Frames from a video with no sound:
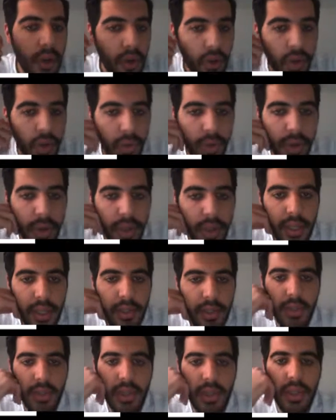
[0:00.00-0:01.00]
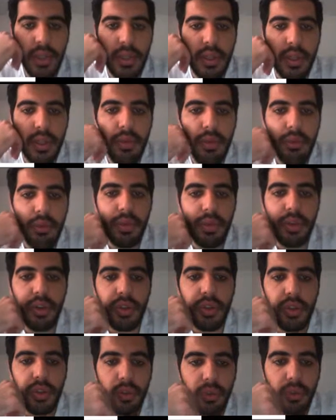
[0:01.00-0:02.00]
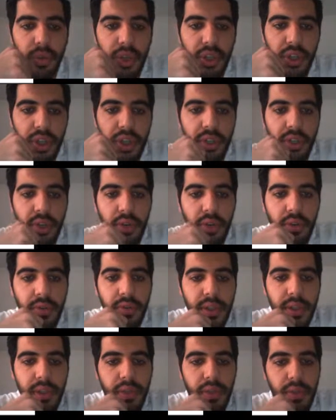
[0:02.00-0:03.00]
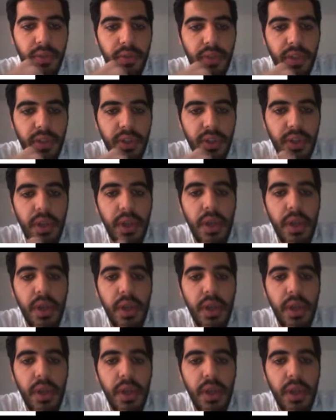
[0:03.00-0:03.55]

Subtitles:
combined with the Microsoft Project Servers knowledge